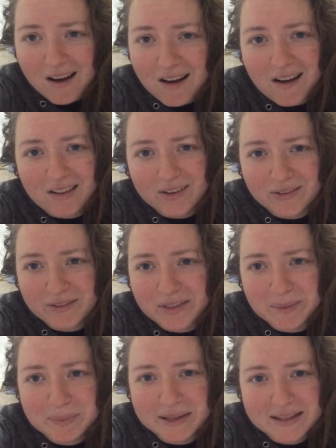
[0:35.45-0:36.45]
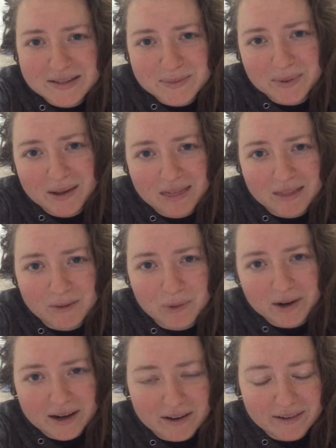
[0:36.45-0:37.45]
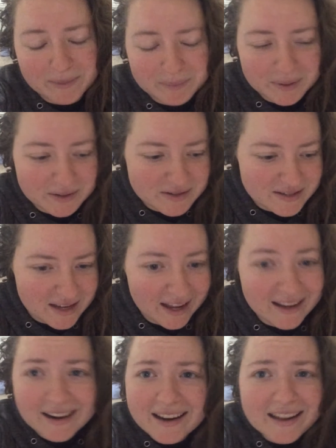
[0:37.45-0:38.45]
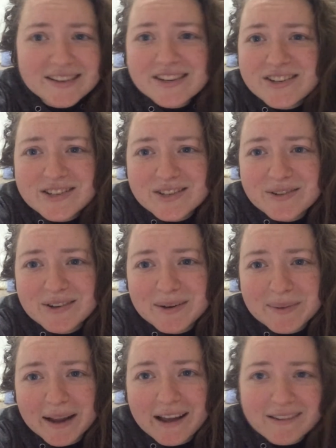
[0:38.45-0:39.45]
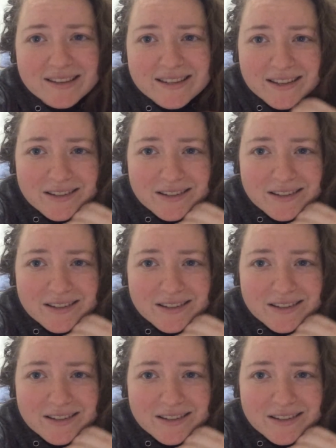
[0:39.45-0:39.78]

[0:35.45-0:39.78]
all over the place with workout numbers, and I get to just do it in my house.